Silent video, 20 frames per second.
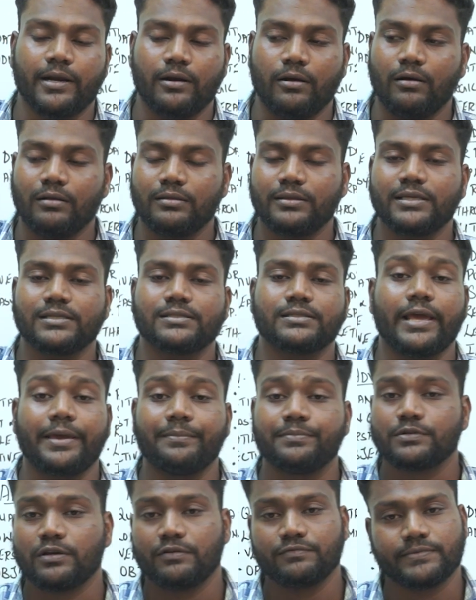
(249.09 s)
and all these
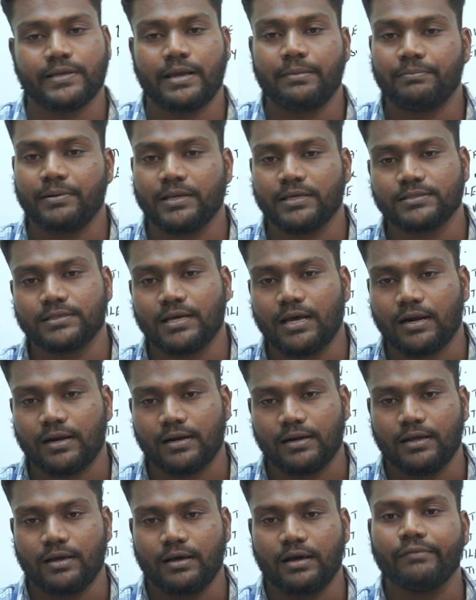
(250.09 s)
types of samplings
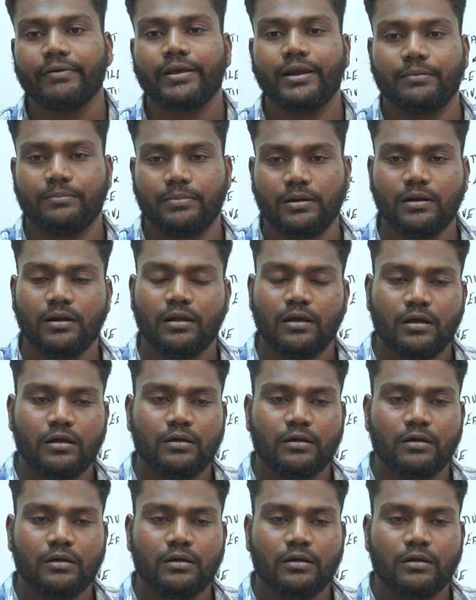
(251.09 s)
are available